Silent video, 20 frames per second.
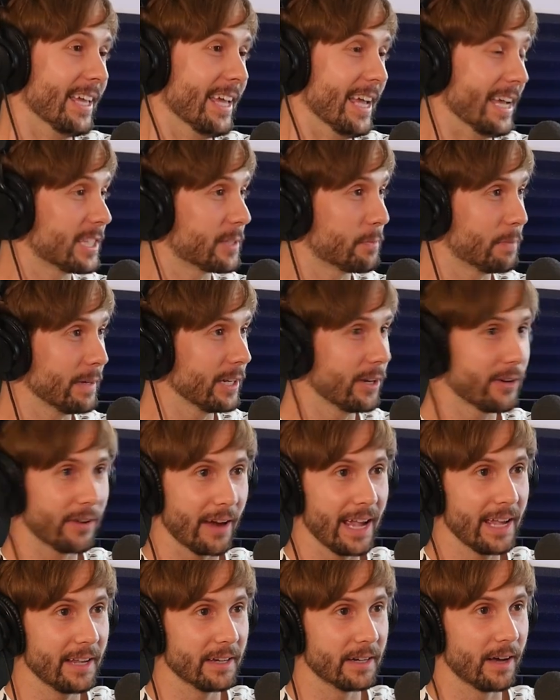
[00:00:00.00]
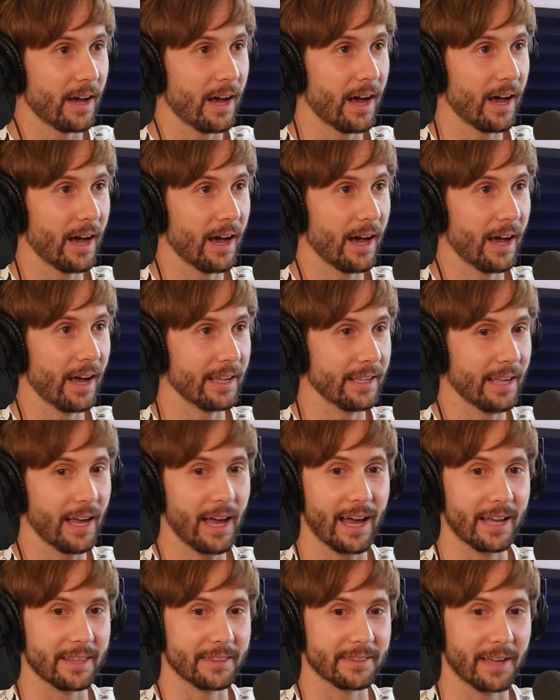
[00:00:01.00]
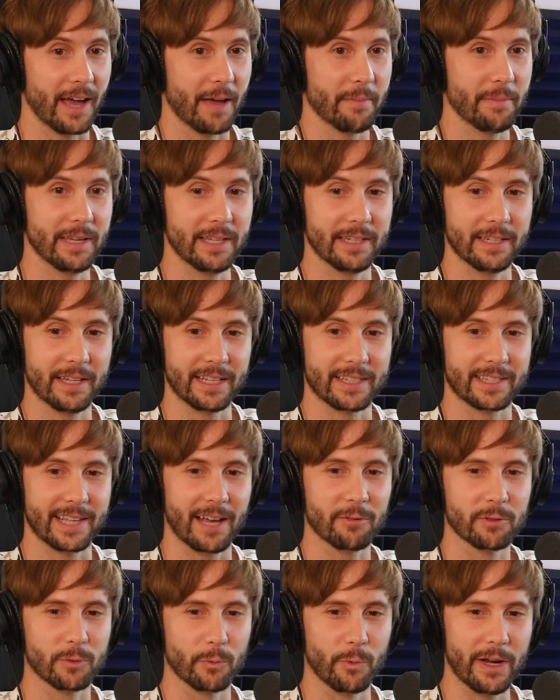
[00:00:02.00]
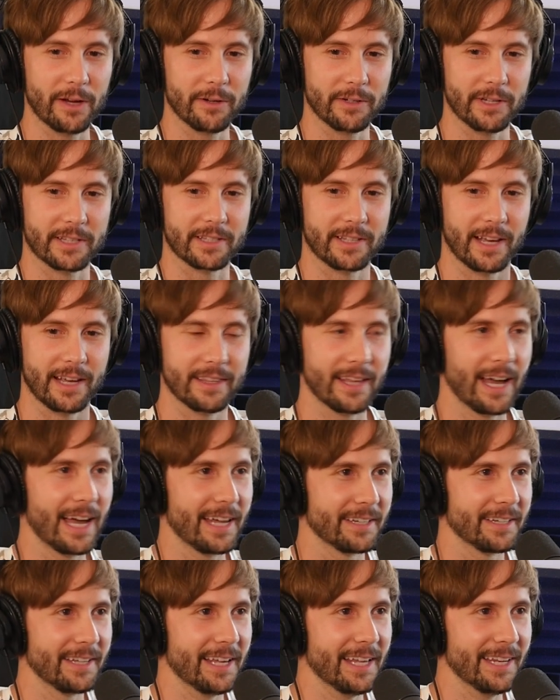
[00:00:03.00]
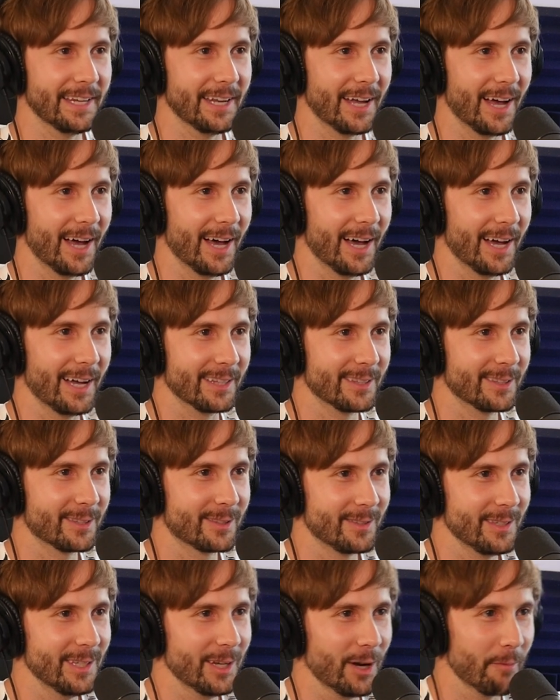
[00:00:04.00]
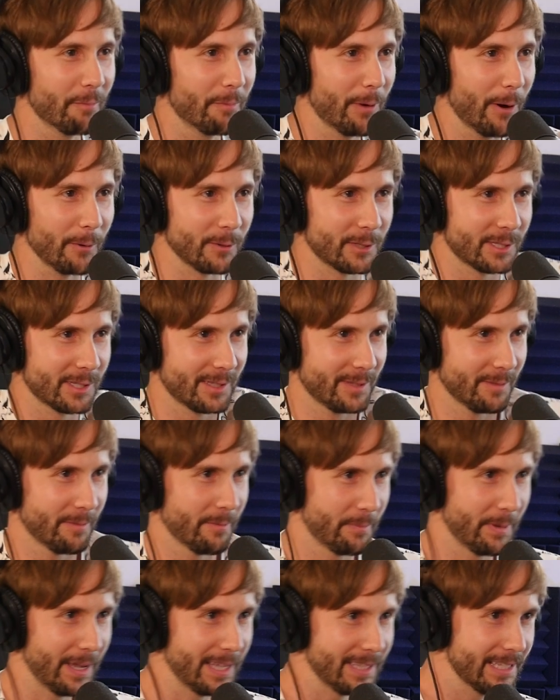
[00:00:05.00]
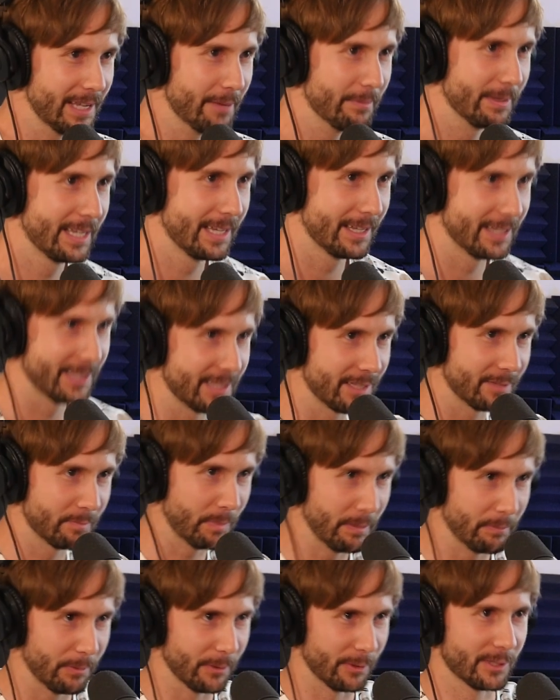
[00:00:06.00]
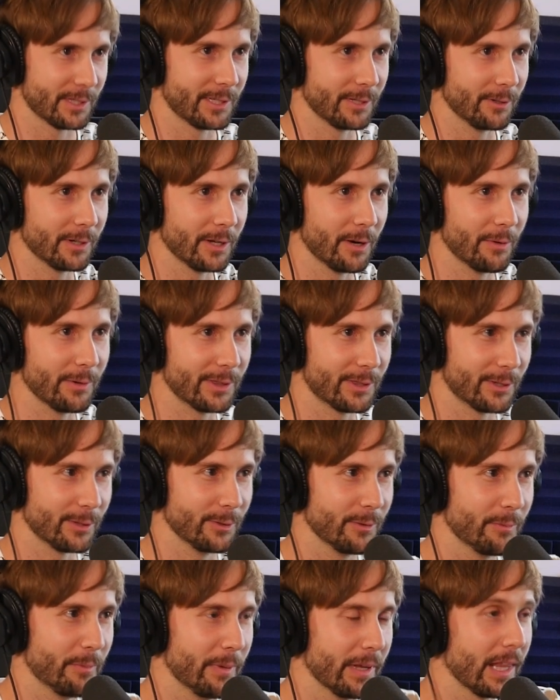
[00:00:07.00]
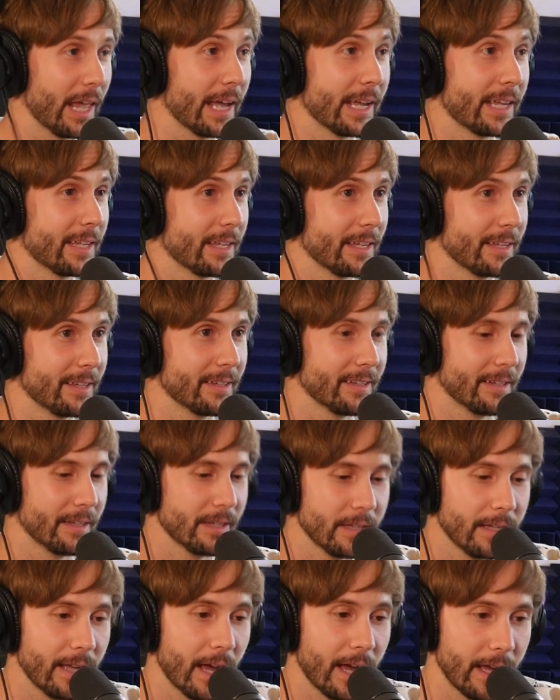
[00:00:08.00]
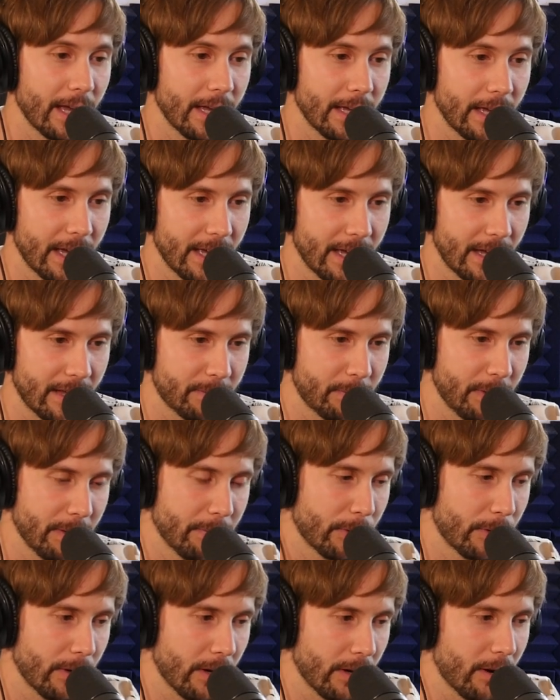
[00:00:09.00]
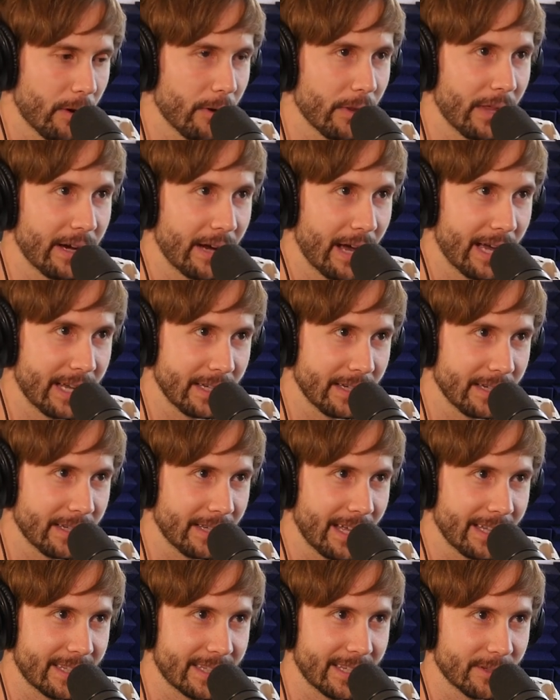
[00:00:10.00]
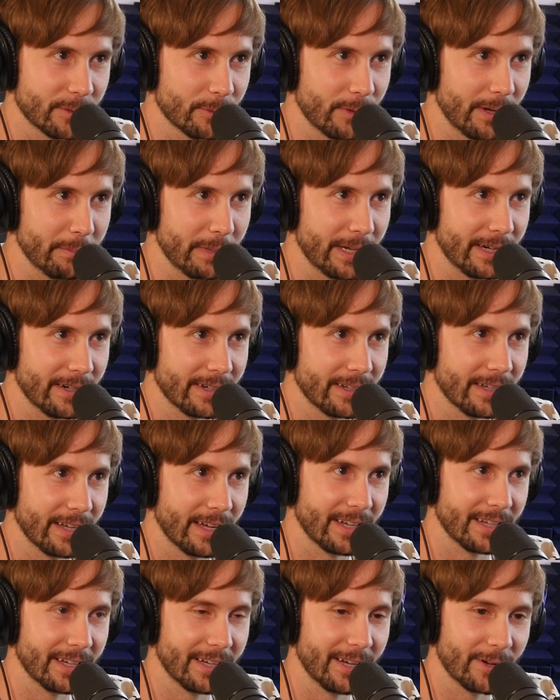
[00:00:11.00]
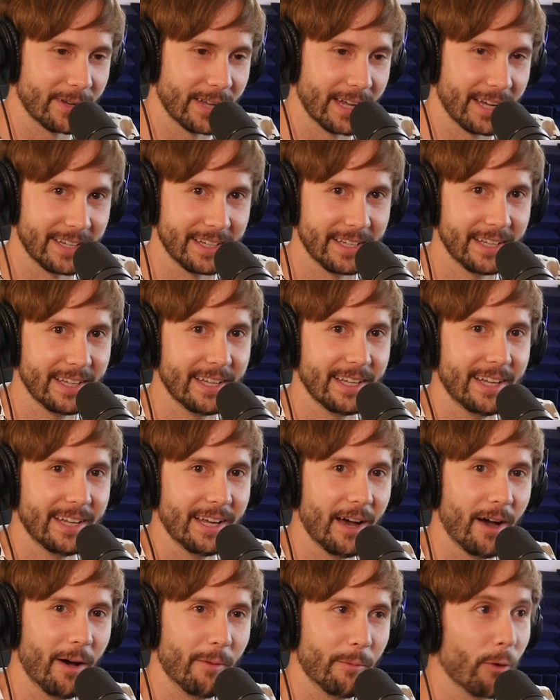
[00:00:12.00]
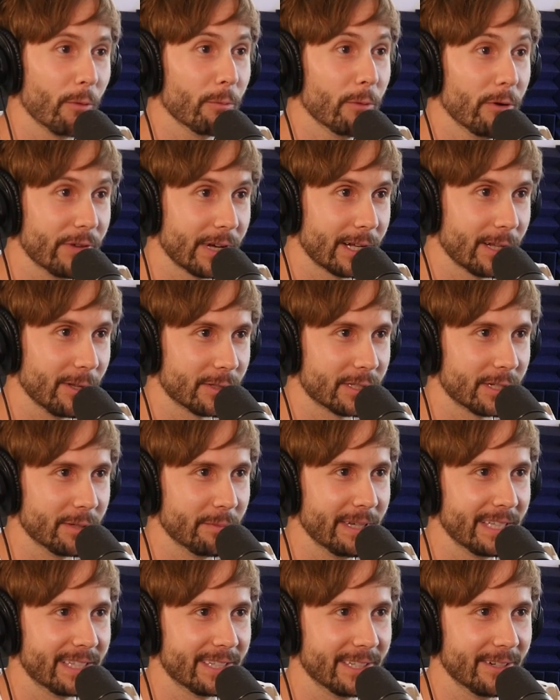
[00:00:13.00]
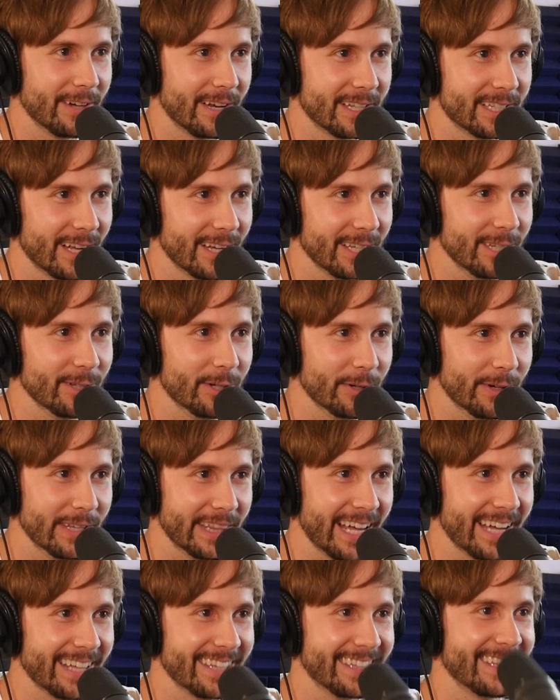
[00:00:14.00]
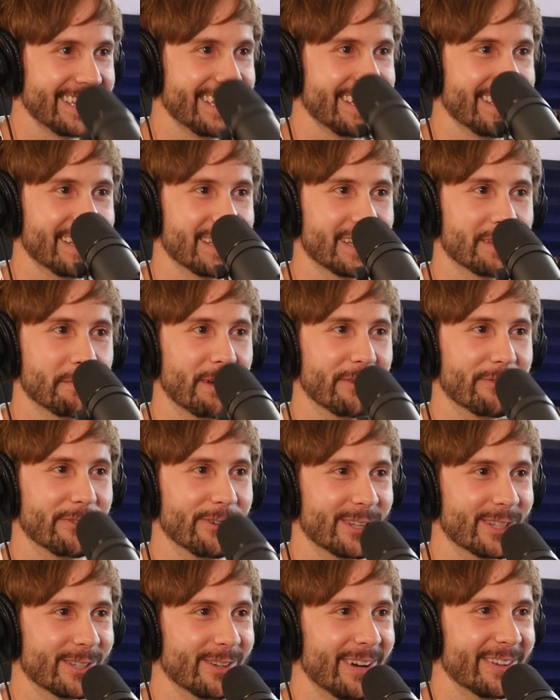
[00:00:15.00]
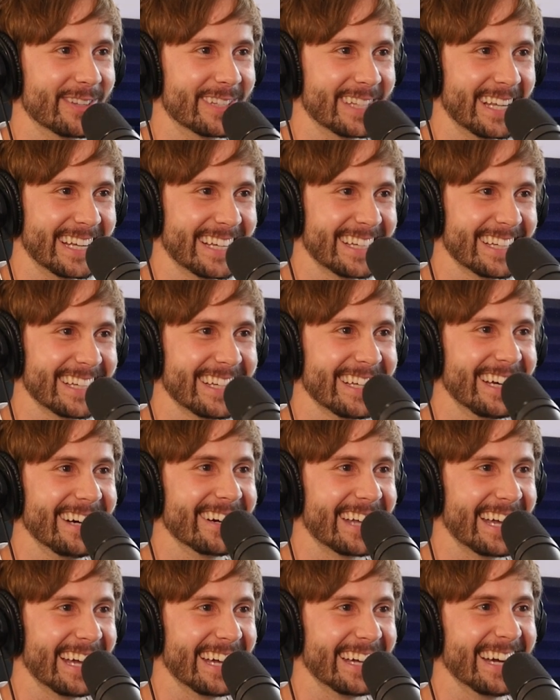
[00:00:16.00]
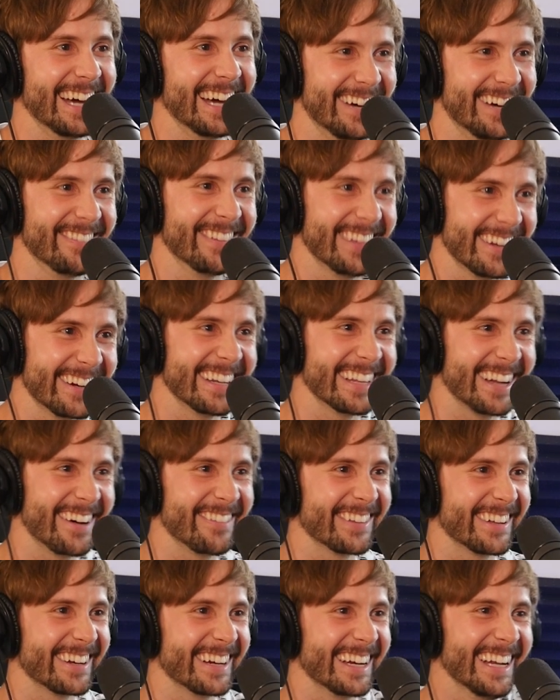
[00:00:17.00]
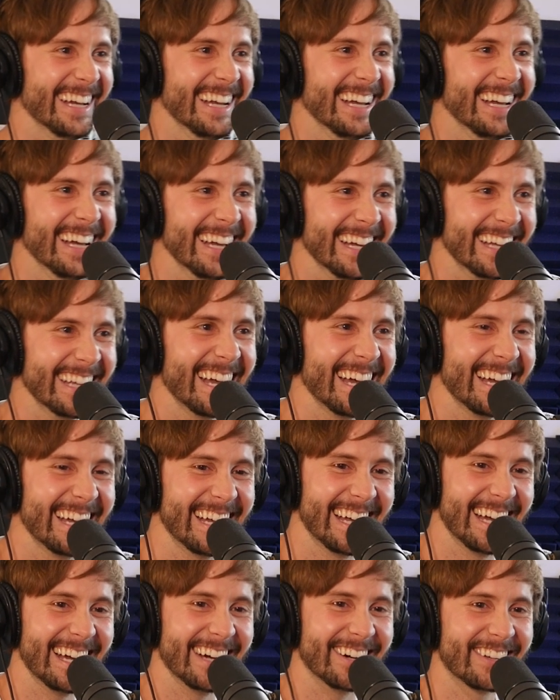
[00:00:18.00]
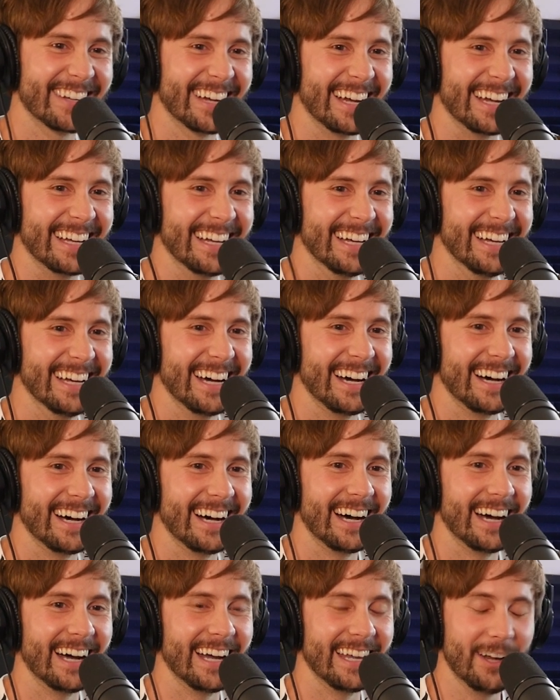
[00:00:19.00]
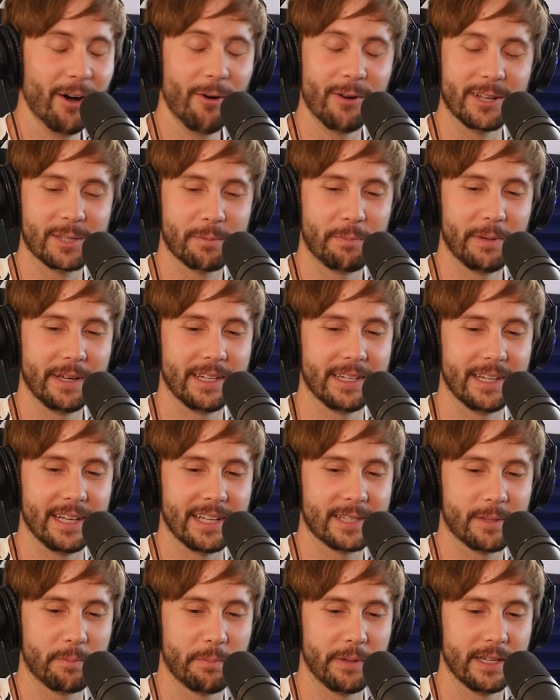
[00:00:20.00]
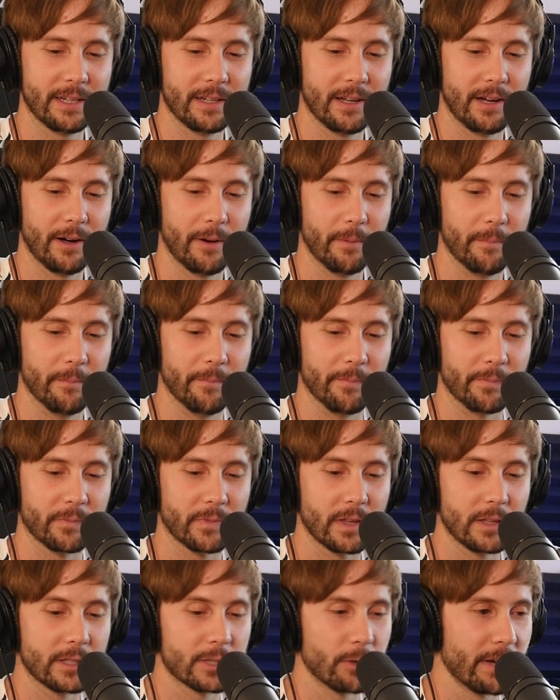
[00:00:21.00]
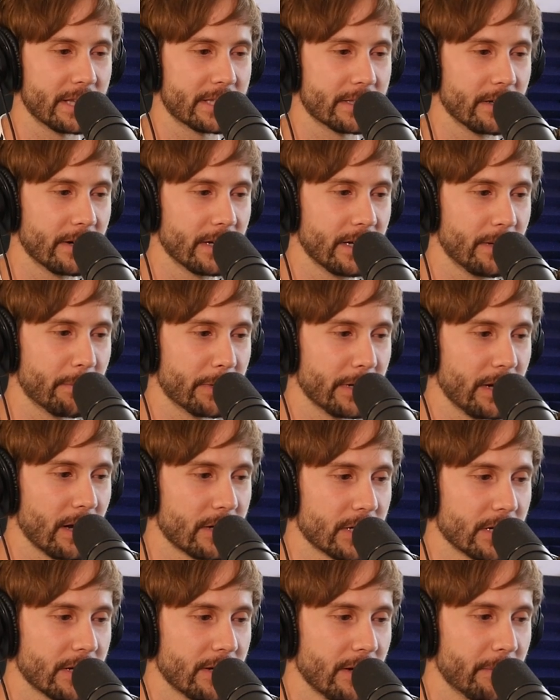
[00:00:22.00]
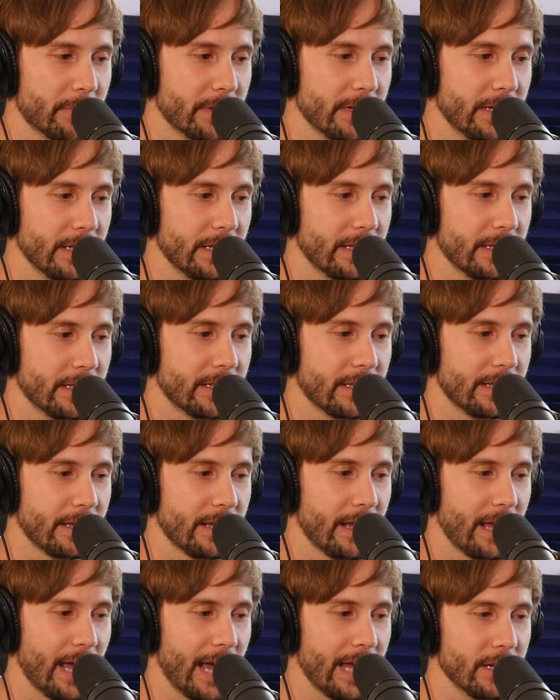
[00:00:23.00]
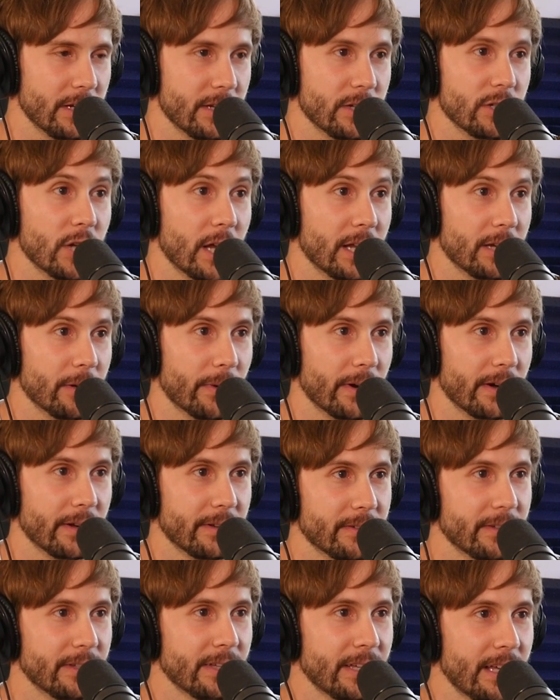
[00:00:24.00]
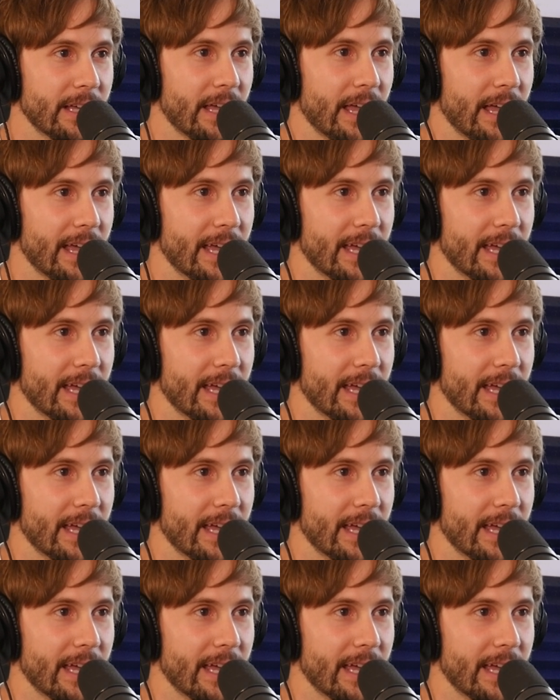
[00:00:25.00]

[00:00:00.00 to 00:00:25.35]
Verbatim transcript: It's been great. Uh, yeah, I mean, it sounds weird to say that in uh, you know post pandemic because people are still going yeah, yeah. through. But get like, a little closer to. The, yeah, yeah, yeah, yeah. Oh, people oh, are. Oh, there. I can. Yeah, that sounds good, way right? better. Yeah. yeah. Okay um, or move it closer to me too. I yeah, saw you doing that. Mm-hmm. This yeah. is my first, so I, was like, yeah, okay, I'm learning. I'm Get learning. comfy with it. Yeah, yeah, yeah. Okay. Uh, no, it's been it's been. Um, so I started a production company at in January. Cool.